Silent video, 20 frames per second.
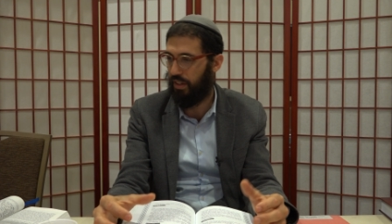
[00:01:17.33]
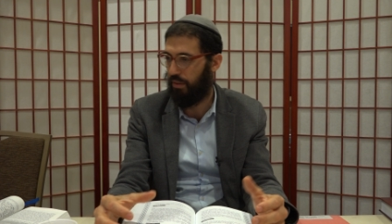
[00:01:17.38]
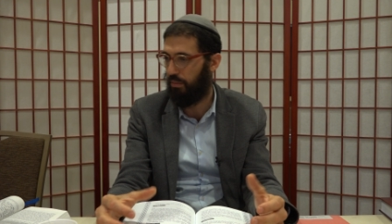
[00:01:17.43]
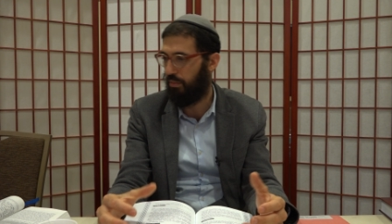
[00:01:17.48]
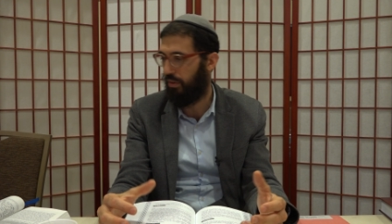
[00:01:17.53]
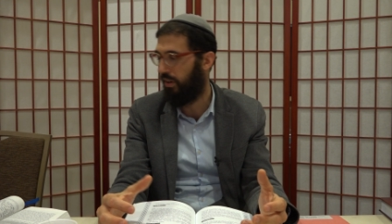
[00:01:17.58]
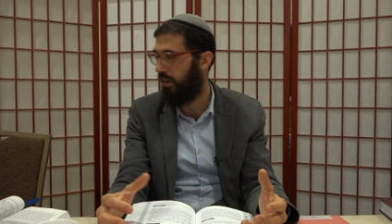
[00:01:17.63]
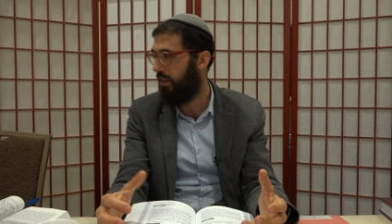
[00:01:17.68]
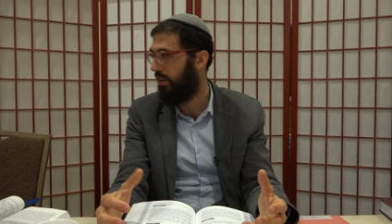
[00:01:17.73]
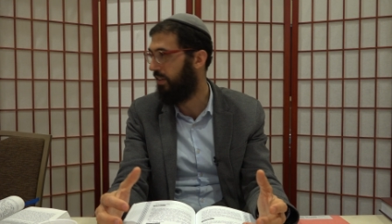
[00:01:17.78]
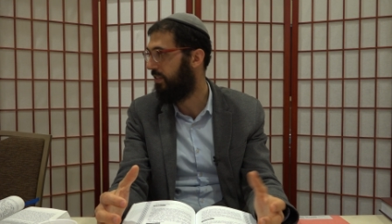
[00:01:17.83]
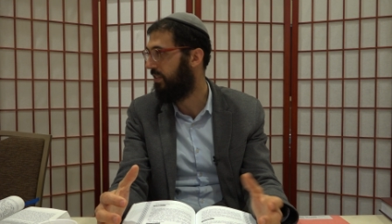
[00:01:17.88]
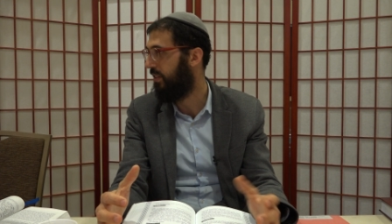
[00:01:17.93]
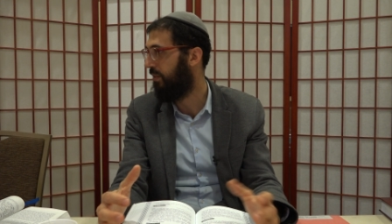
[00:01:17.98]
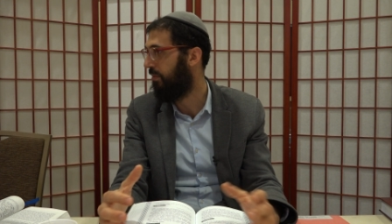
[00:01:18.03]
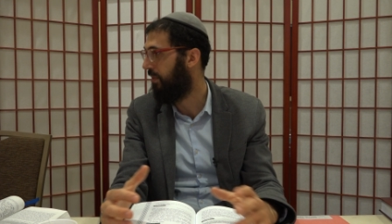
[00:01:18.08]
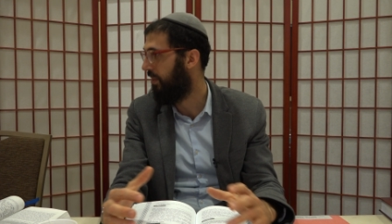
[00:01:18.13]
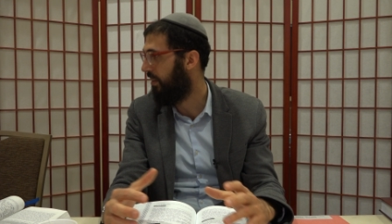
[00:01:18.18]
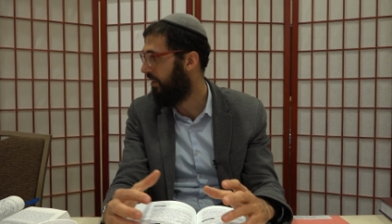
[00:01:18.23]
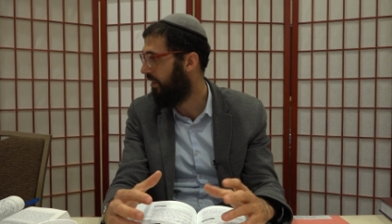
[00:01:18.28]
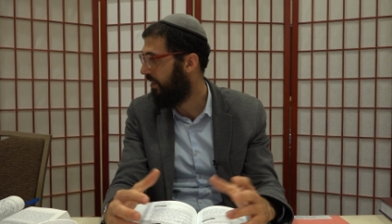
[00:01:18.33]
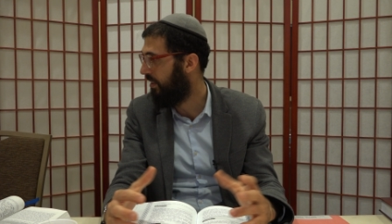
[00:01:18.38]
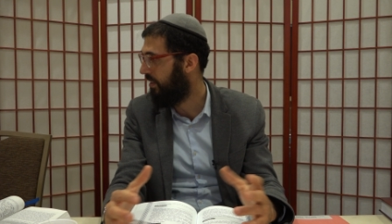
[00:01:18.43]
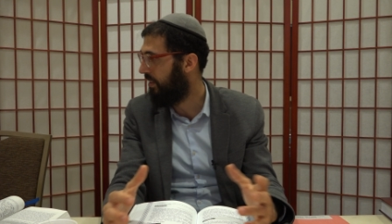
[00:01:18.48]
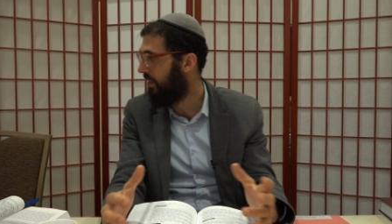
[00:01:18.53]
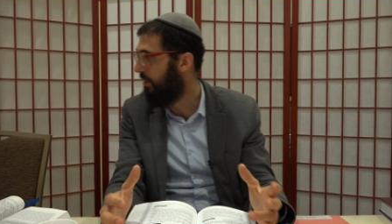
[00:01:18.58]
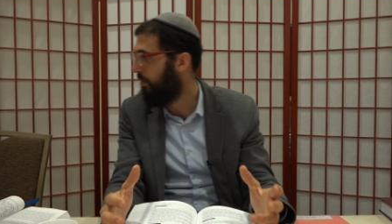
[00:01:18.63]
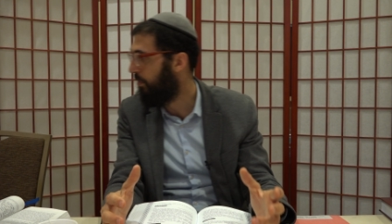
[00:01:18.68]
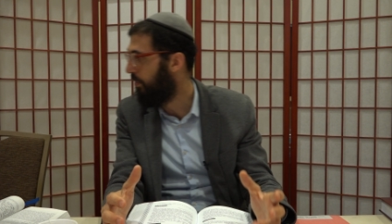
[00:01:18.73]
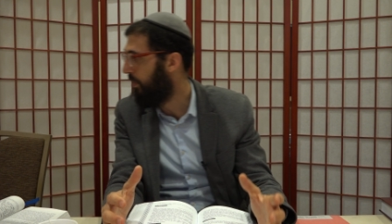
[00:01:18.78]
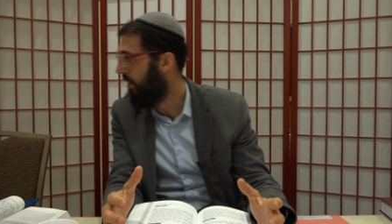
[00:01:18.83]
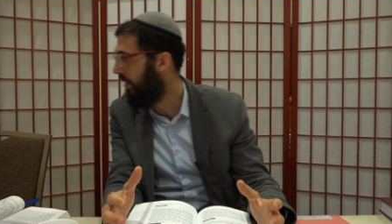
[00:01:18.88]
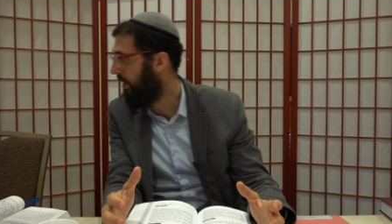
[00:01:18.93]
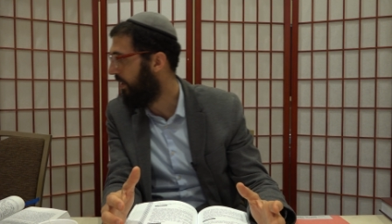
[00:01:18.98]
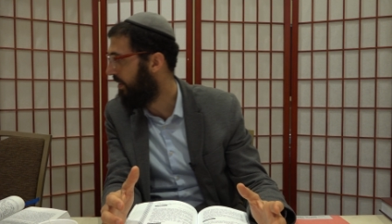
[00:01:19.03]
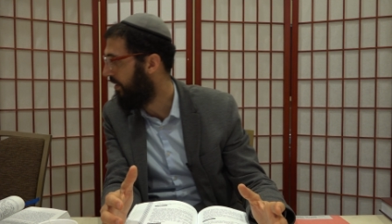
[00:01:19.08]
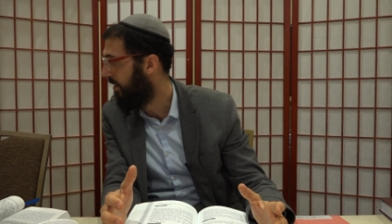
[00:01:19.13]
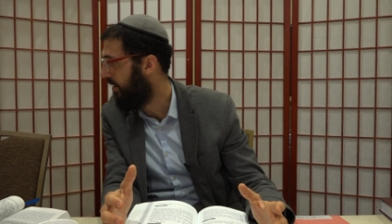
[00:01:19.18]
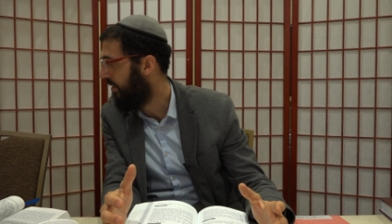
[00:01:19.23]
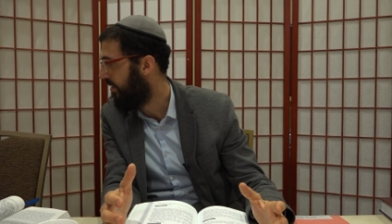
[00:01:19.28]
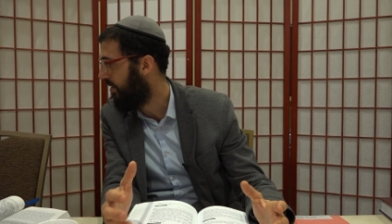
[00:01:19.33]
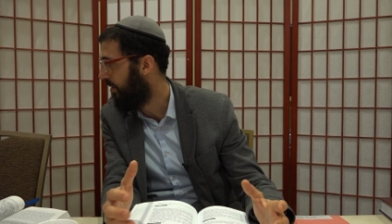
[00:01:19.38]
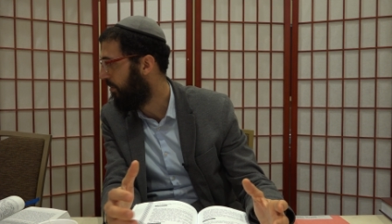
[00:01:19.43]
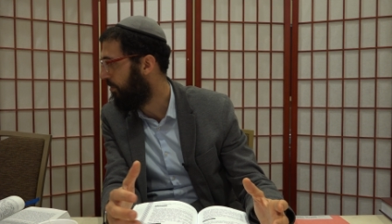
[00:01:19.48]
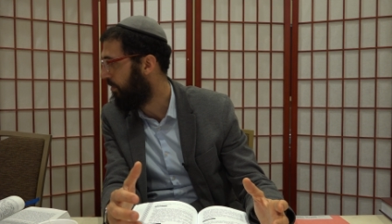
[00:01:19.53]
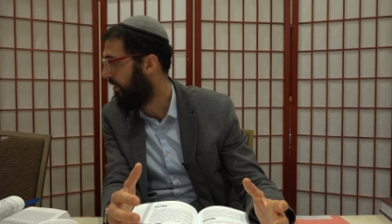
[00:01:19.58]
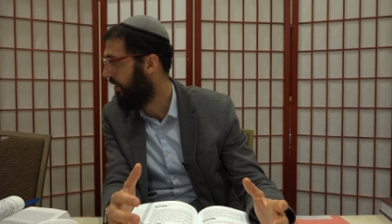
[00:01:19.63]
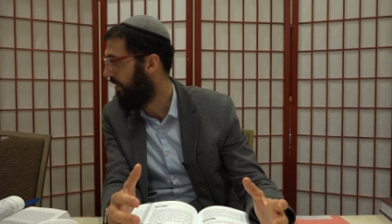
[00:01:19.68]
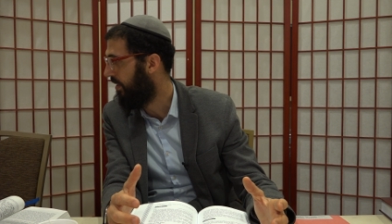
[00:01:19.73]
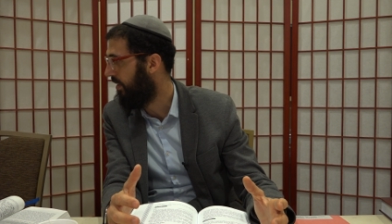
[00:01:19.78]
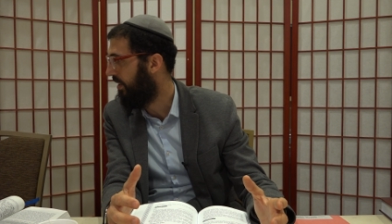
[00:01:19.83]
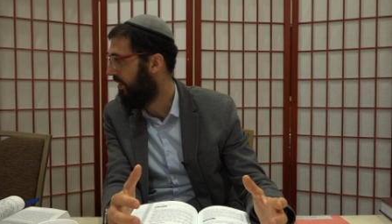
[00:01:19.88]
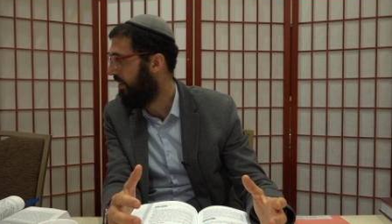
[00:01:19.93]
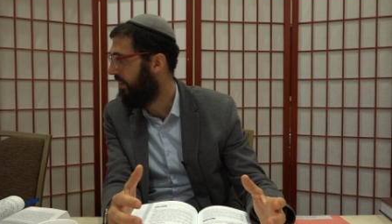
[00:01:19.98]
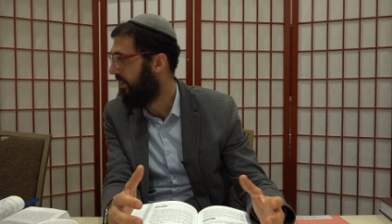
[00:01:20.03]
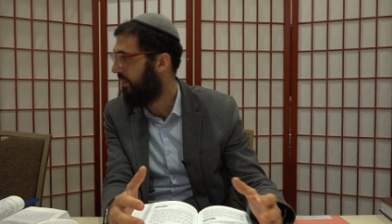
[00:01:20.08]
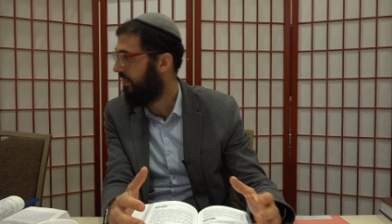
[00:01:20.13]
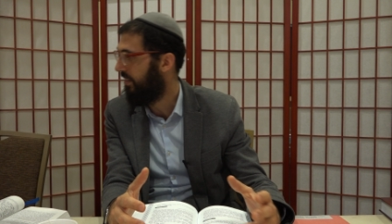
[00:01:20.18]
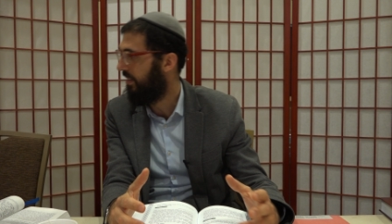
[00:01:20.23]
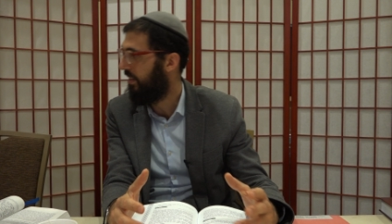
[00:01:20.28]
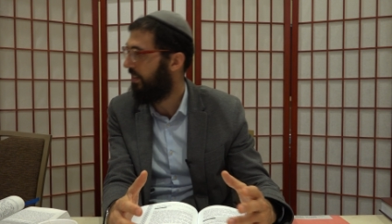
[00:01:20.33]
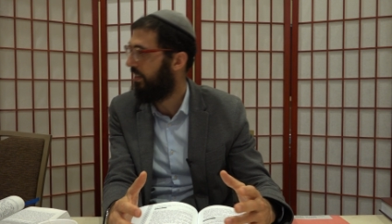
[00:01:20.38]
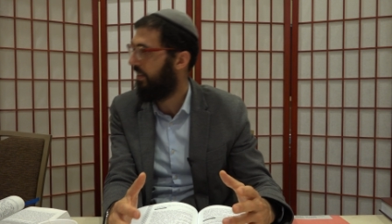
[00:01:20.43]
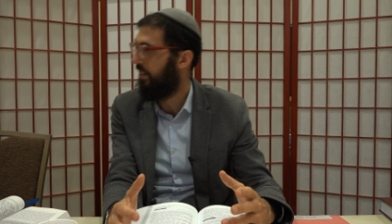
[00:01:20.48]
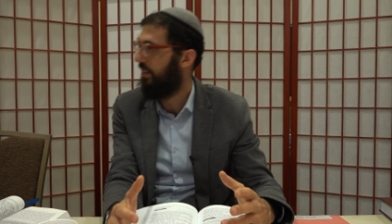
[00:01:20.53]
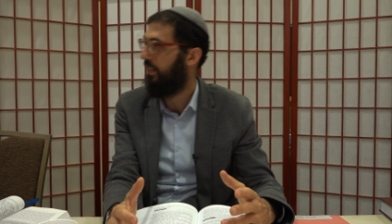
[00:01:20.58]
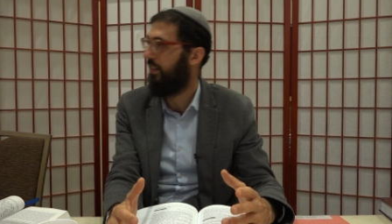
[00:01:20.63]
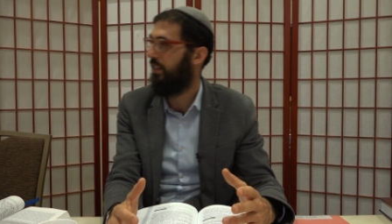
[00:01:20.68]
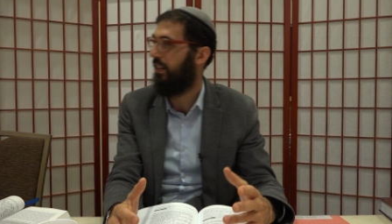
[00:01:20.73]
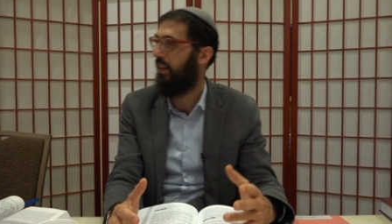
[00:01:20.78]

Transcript: bracha on something that is complete than something that is uh,